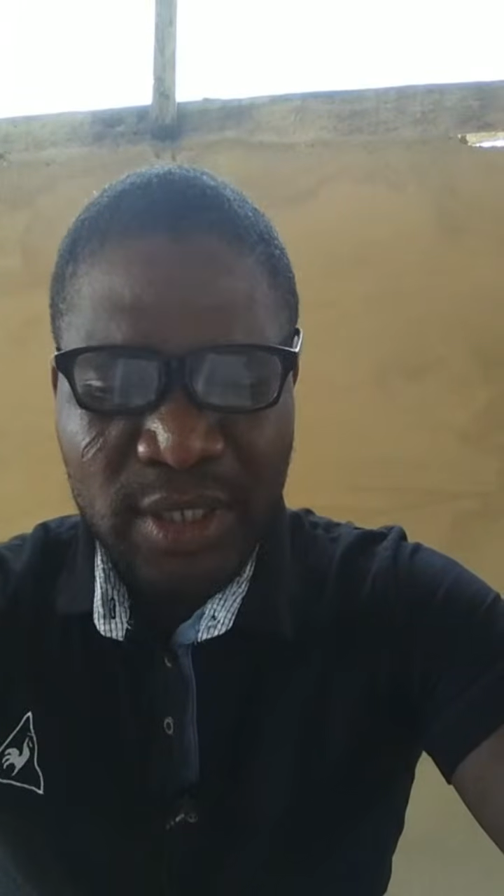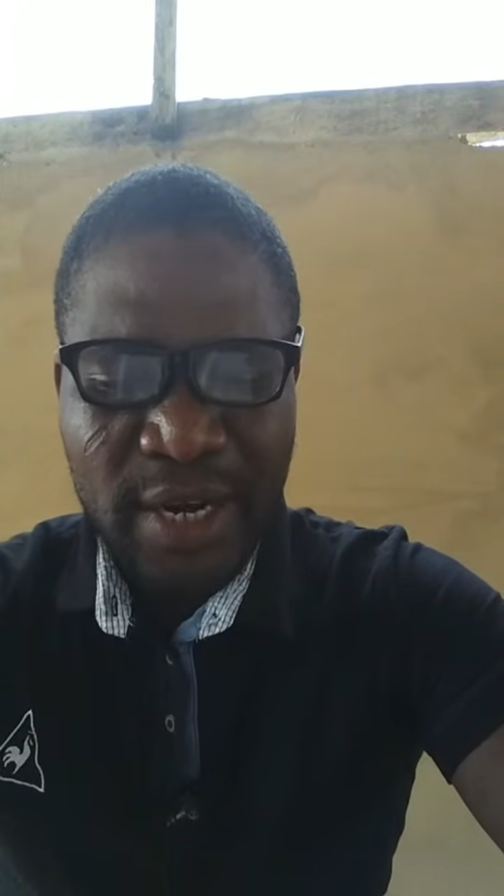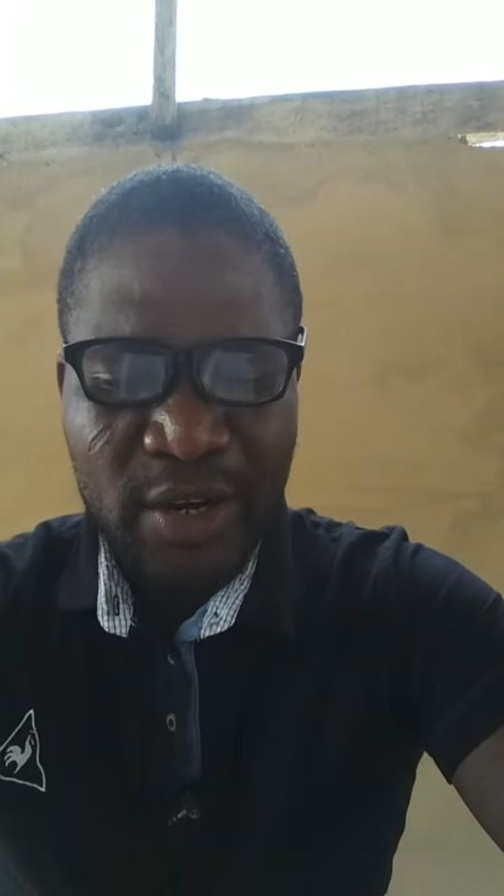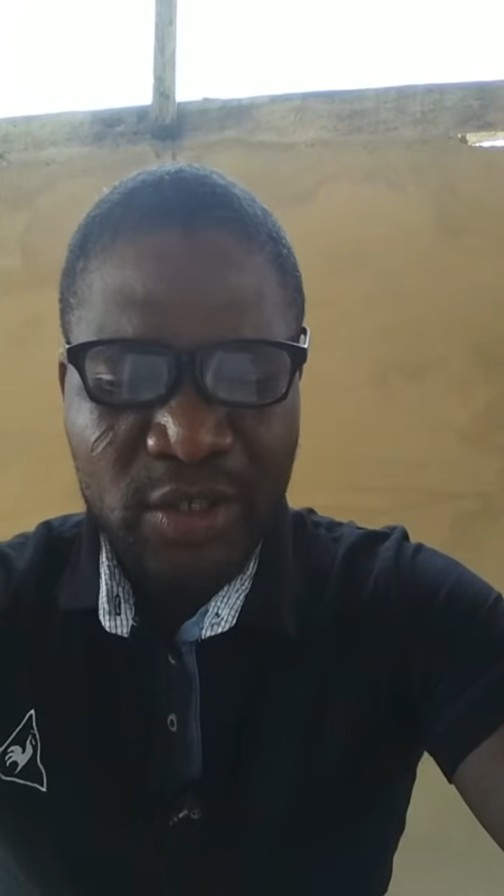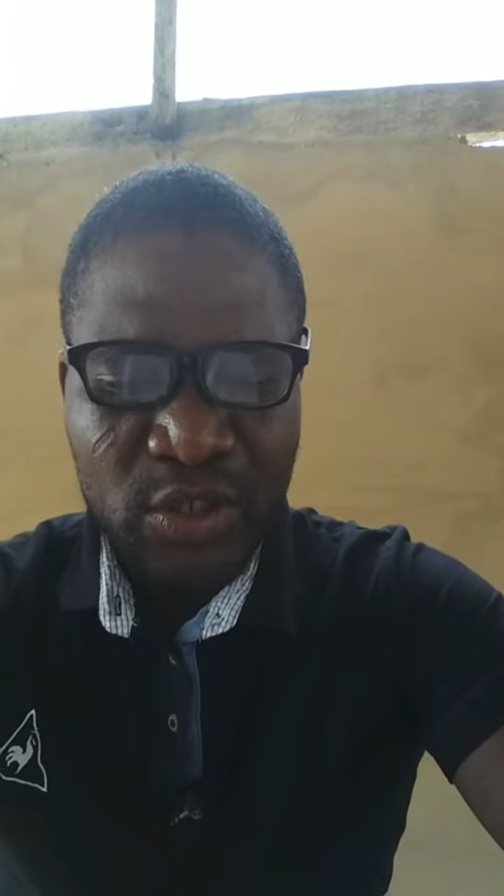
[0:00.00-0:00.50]

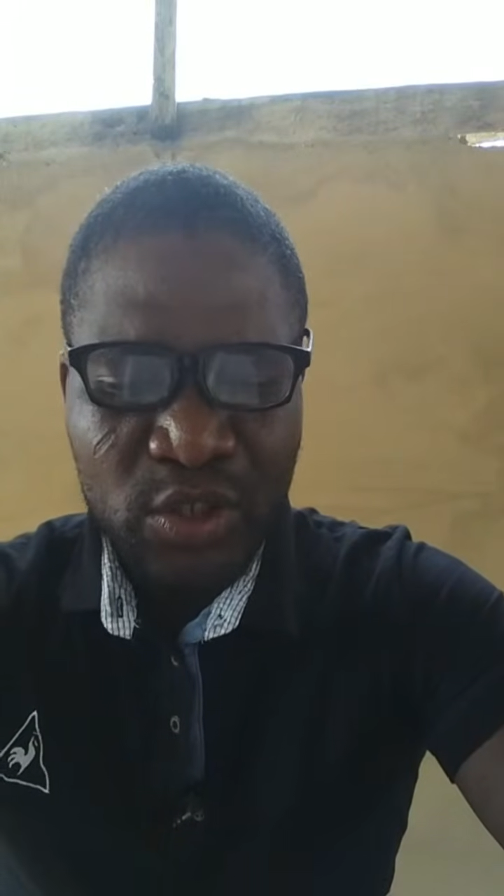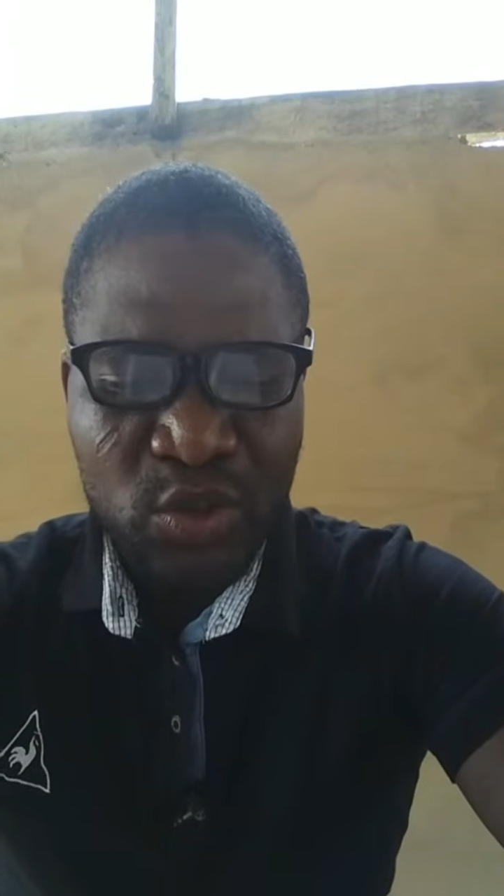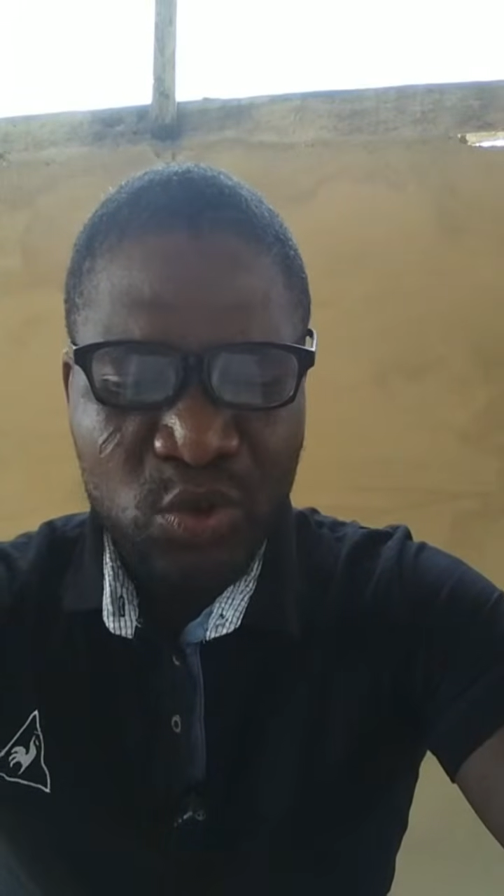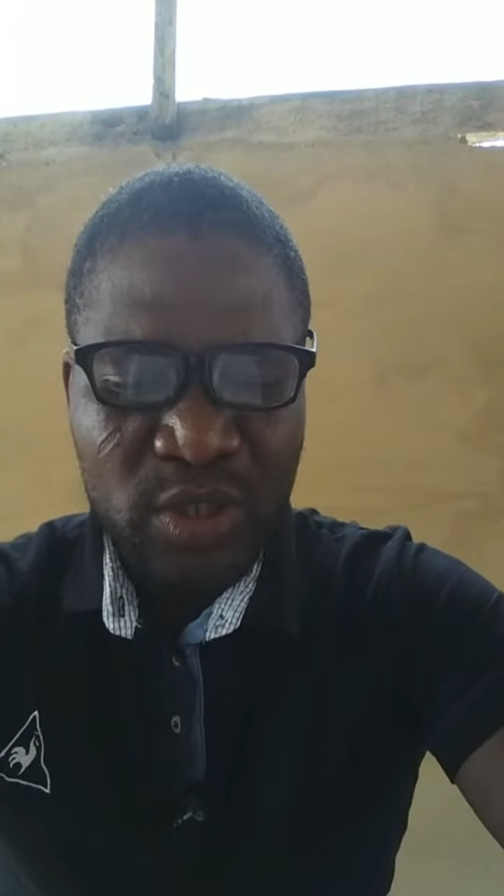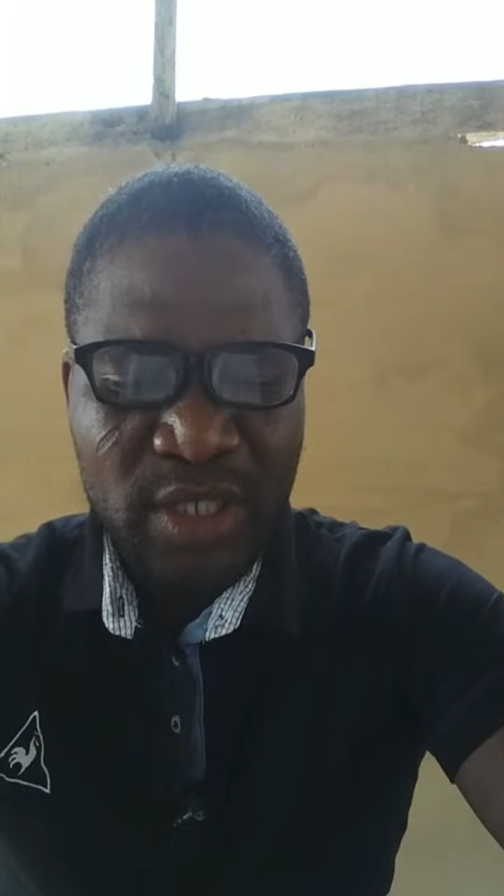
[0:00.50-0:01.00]
directly
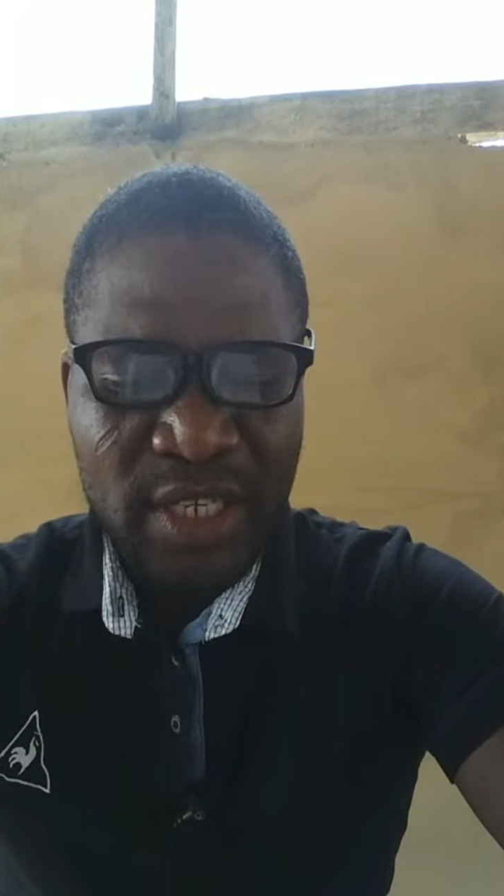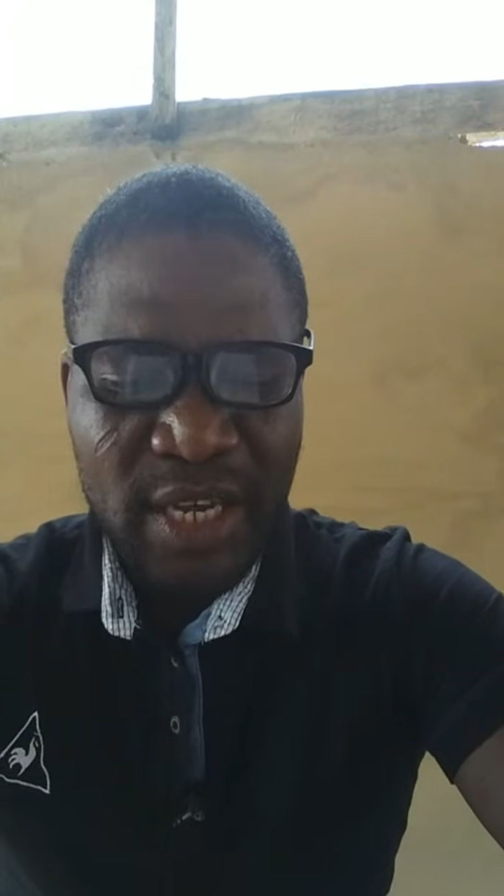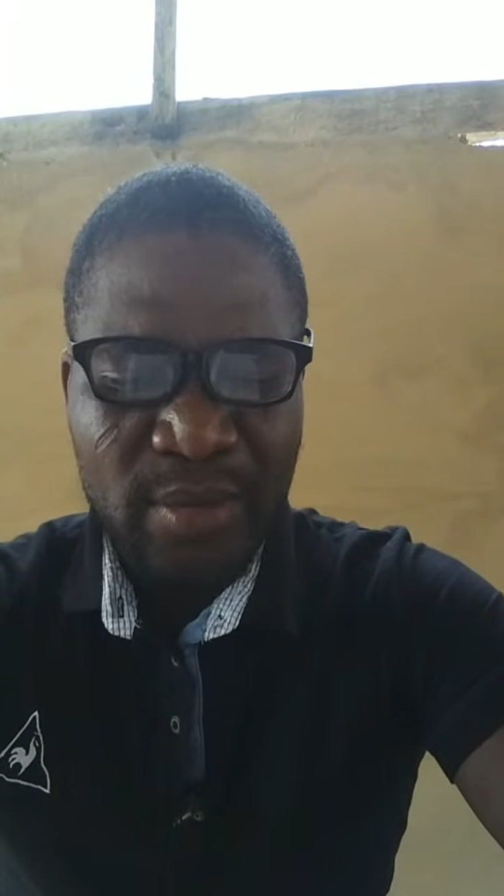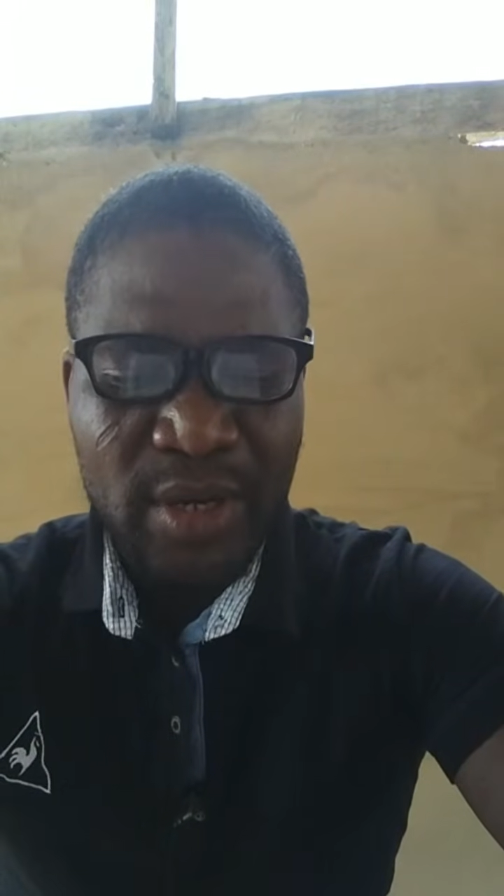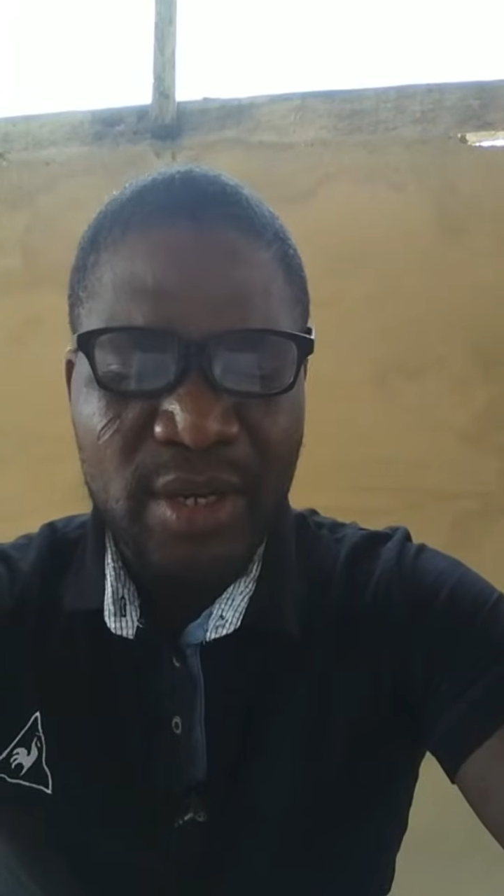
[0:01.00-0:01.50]
to
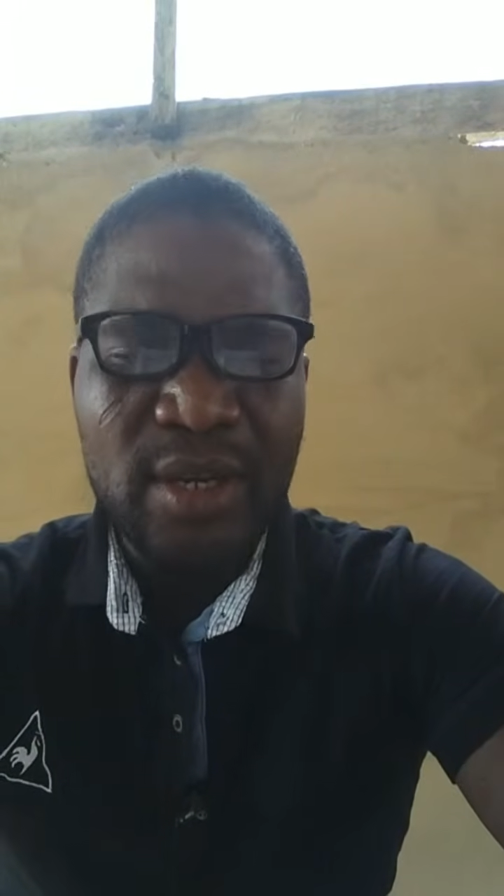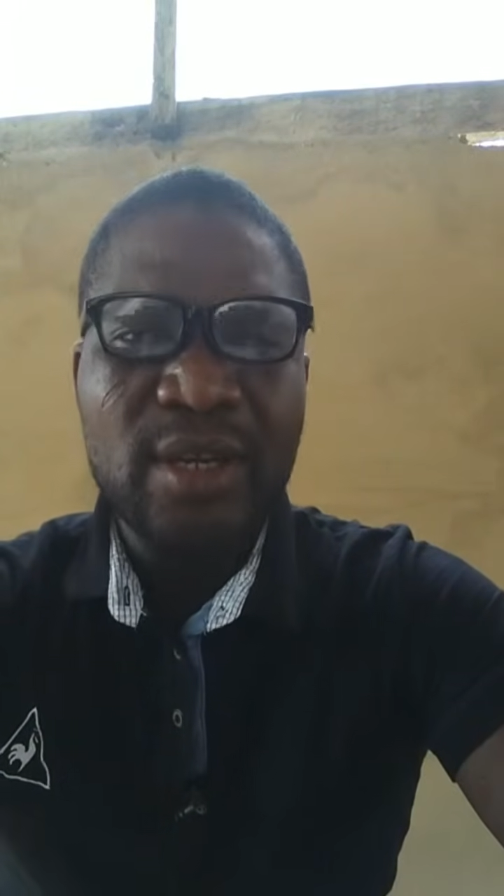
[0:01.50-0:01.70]
determine